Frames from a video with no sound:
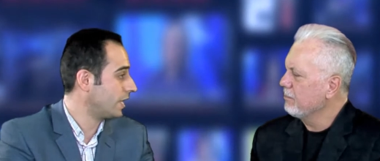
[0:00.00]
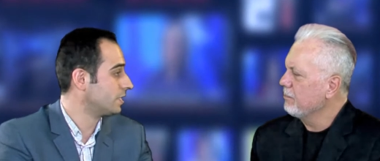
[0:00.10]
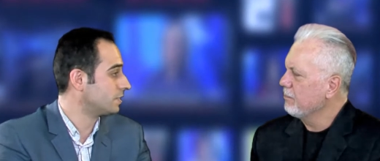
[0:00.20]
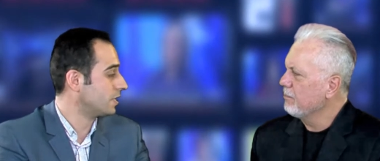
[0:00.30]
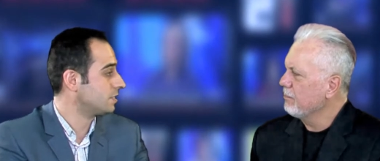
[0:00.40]

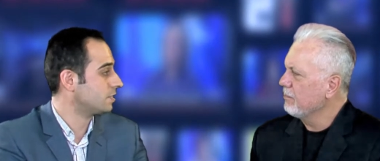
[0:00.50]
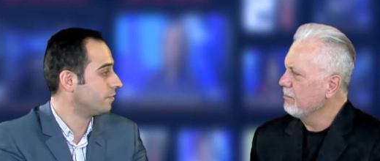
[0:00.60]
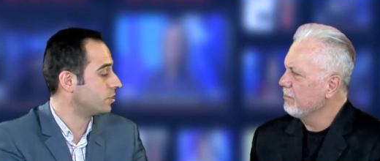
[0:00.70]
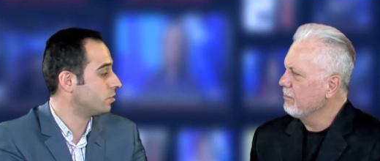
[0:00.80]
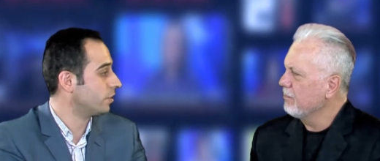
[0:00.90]
Speaker 1: contest the
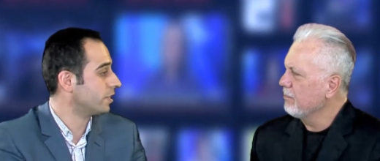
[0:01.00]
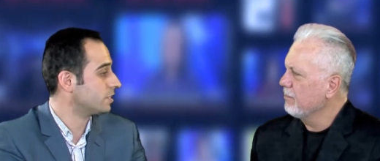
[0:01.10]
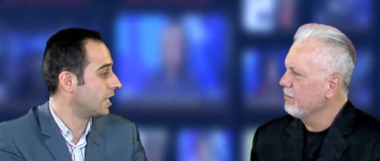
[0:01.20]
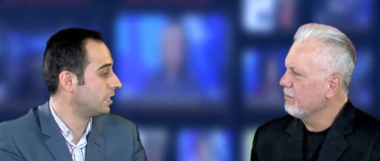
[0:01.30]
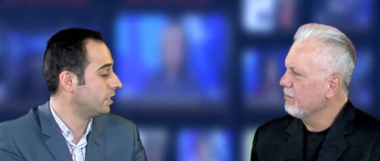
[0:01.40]
Victorian
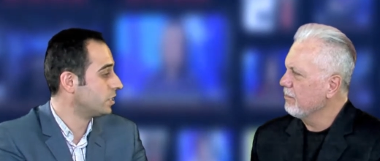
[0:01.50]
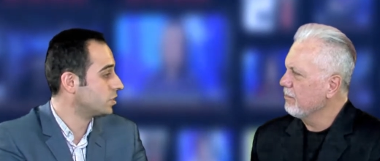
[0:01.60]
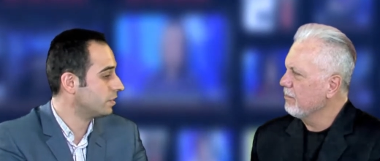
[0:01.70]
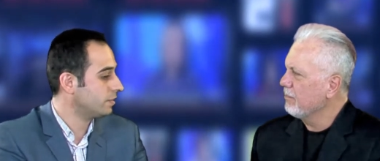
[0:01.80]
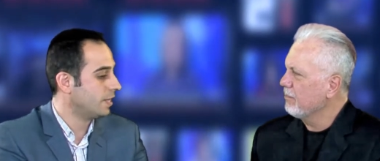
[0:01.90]
state
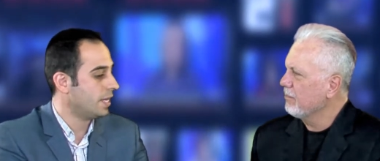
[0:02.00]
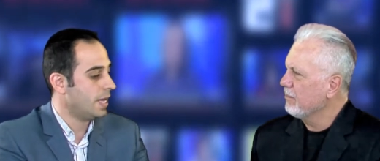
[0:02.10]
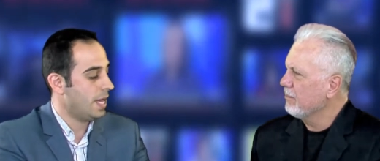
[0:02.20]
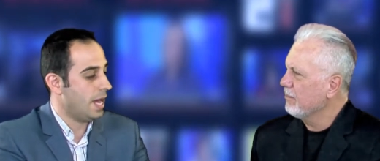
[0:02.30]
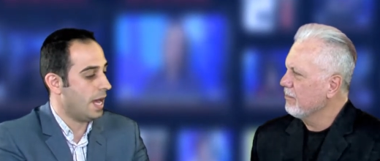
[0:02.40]
election?
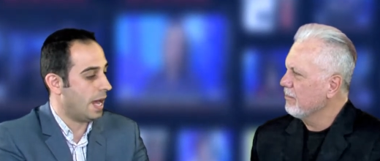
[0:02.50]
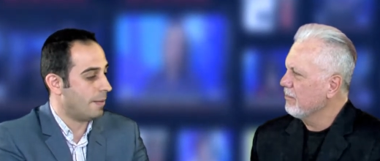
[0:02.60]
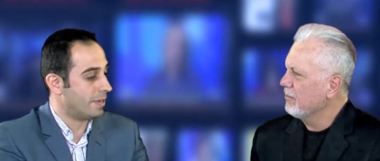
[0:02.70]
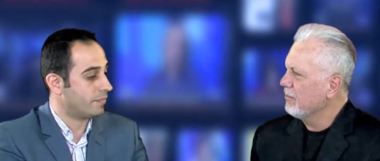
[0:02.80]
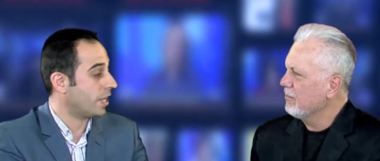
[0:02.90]

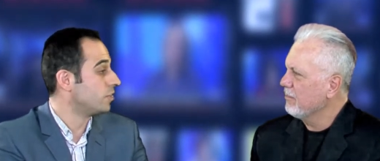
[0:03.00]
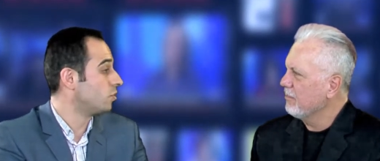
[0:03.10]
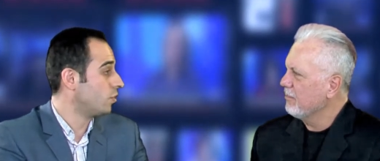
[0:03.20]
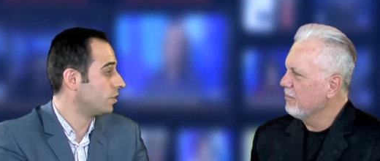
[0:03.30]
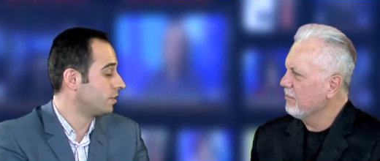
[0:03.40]
Um, if they
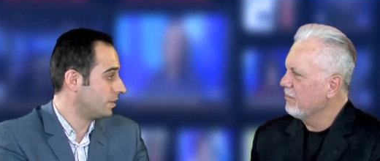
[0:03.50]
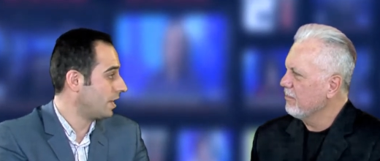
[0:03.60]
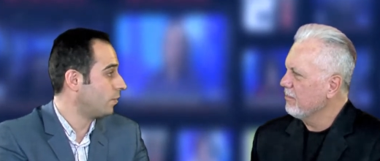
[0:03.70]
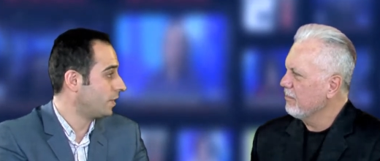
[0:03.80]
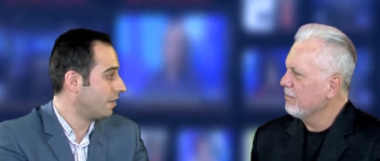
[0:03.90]
do, then
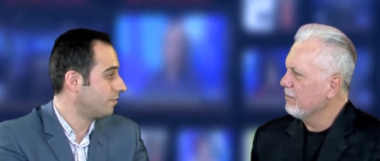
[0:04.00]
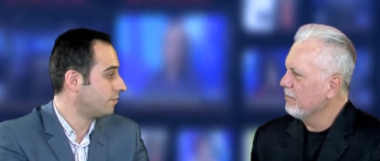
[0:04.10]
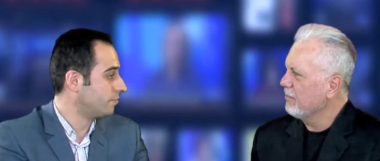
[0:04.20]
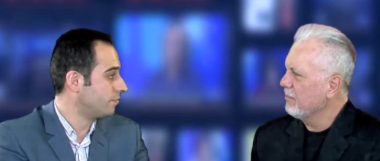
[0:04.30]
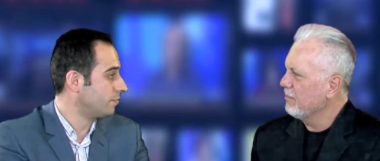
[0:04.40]
that will have
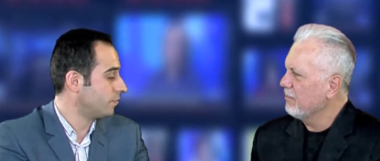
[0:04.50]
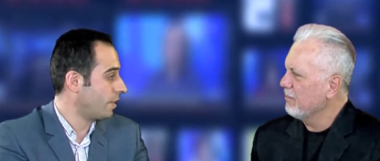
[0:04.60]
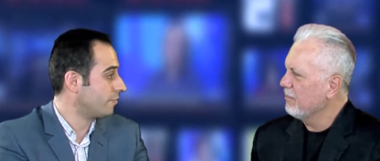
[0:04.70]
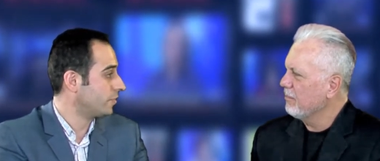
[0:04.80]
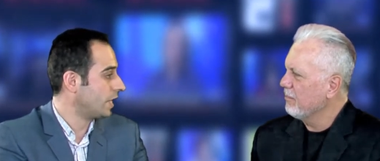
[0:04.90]

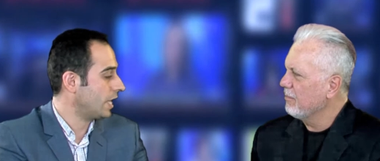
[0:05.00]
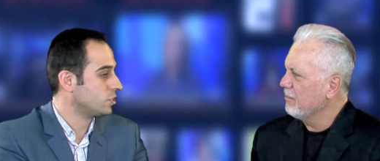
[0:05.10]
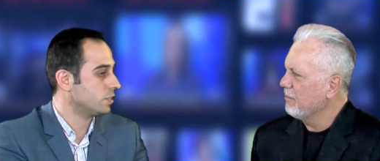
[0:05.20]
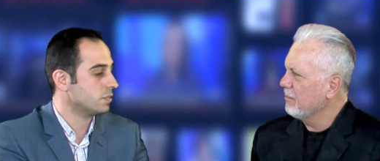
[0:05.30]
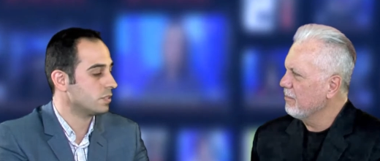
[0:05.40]

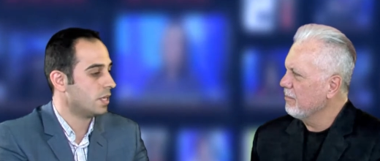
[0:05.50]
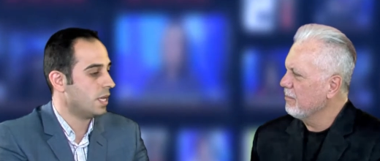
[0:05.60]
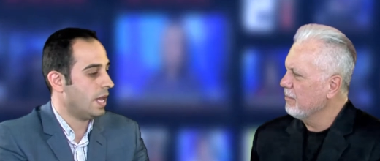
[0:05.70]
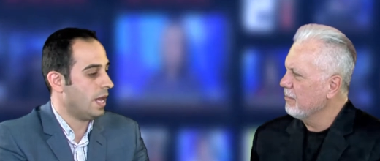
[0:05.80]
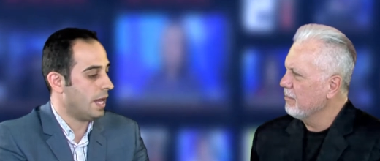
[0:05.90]
ramifications.
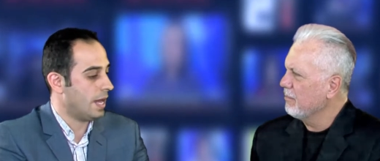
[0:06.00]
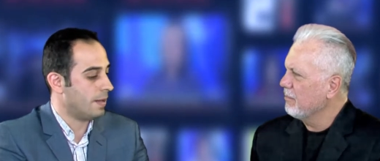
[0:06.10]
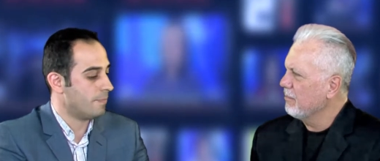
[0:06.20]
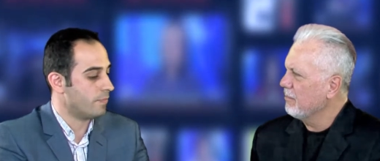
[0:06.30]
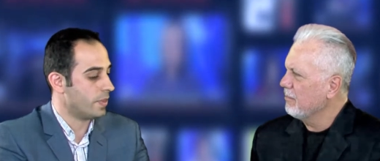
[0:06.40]

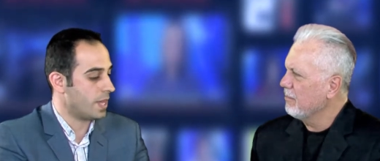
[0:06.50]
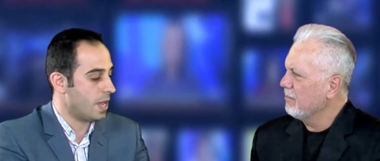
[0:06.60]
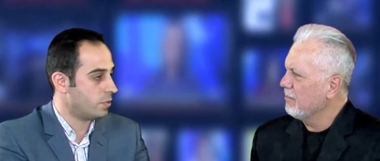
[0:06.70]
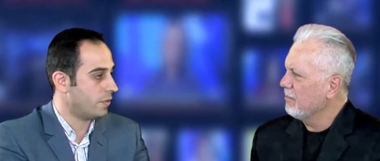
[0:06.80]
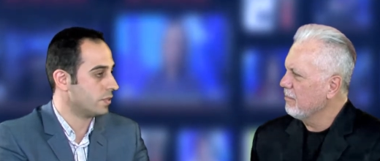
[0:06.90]
Um, their
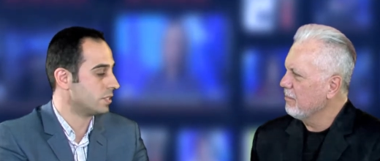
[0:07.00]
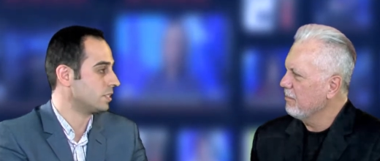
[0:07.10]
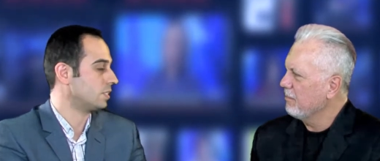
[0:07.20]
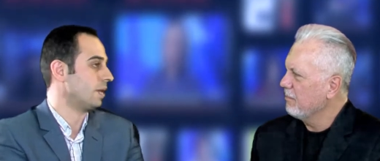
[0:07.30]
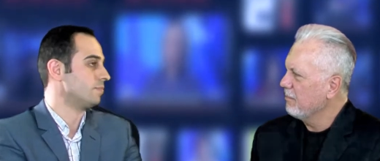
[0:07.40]

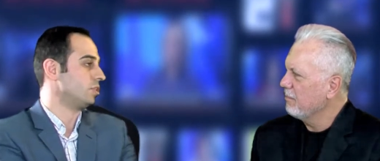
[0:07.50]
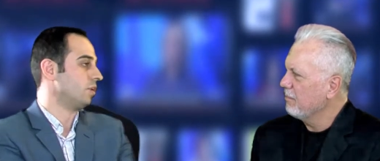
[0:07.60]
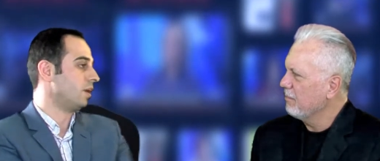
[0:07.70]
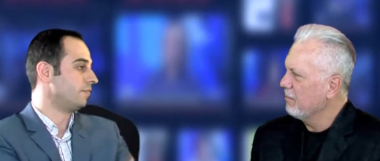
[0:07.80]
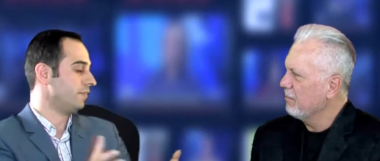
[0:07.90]
preferences seem to
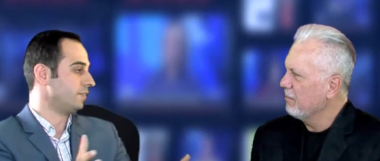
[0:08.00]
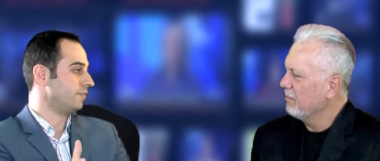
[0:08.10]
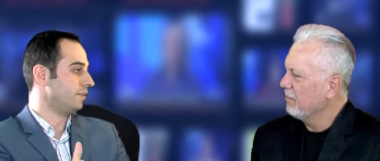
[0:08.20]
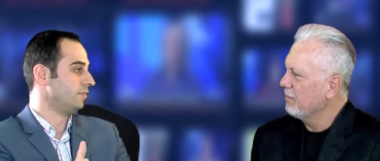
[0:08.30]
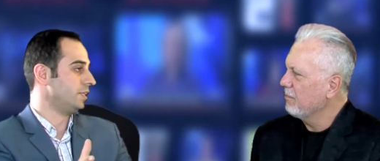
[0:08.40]
go
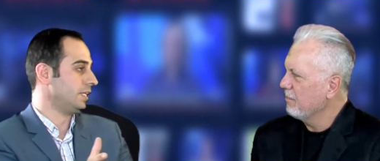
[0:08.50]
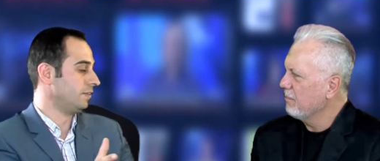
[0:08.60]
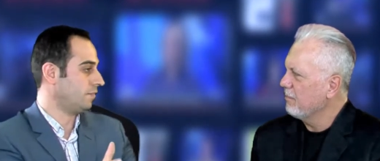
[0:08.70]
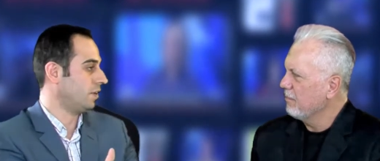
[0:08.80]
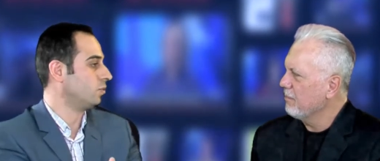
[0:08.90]
50-50 at the
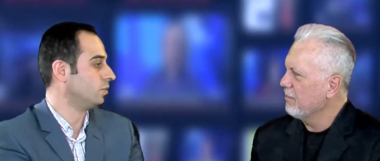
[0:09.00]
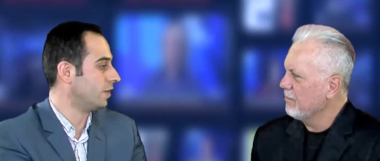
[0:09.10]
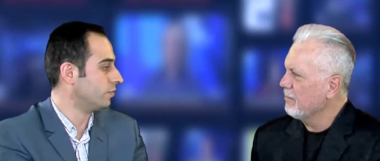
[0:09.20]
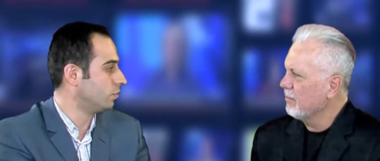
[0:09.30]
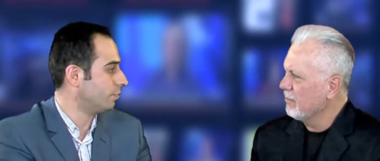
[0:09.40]
federal
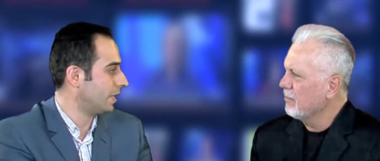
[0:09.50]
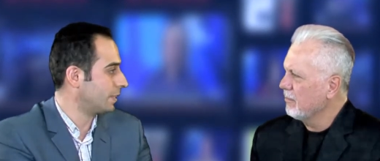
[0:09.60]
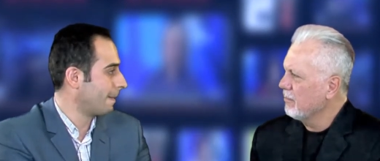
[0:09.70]
level, but